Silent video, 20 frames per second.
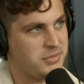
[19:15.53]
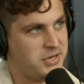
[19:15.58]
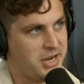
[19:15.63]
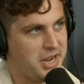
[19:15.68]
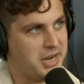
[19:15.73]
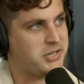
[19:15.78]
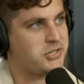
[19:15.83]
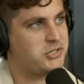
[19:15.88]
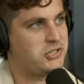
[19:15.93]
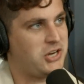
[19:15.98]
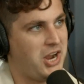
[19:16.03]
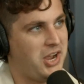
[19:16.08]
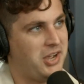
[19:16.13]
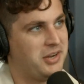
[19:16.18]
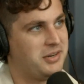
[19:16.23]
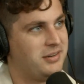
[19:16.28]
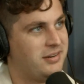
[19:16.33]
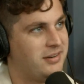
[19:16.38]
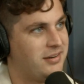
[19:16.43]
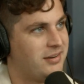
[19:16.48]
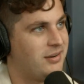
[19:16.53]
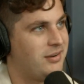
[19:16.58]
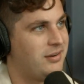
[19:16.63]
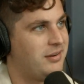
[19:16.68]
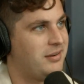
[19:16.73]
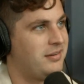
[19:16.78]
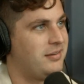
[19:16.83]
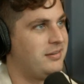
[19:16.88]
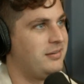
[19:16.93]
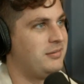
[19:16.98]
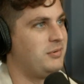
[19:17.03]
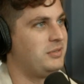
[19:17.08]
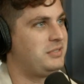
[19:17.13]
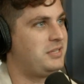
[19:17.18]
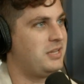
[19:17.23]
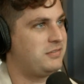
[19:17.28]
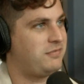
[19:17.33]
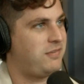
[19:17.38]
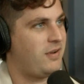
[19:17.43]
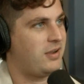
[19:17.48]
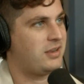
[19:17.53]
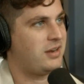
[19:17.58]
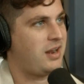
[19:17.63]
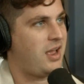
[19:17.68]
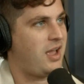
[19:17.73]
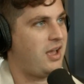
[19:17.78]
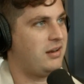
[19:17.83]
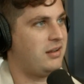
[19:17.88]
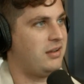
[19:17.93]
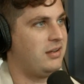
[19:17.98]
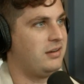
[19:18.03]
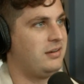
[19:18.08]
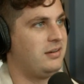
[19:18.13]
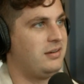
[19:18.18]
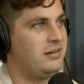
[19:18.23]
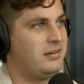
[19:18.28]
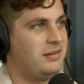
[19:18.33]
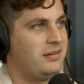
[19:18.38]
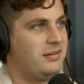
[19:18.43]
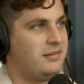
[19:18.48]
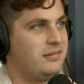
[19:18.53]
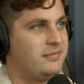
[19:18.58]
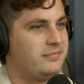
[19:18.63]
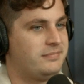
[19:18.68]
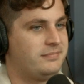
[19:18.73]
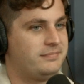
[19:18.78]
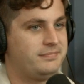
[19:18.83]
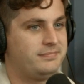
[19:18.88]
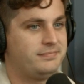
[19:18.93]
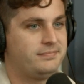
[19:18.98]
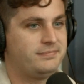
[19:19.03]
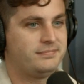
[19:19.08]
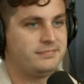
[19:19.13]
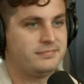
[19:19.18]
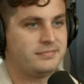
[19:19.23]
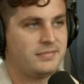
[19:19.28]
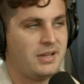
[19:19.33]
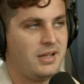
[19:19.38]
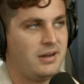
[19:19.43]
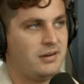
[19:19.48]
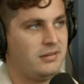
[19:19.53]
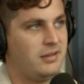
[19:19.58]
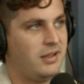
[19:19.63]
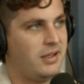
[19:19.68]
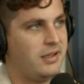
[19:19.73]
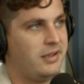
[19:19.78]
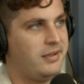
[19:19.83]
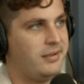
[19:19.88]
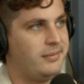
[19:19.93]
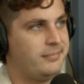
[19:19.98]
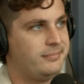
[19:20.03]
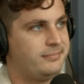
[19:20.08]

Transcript: dick chud with this fucking hat on. I don't like it.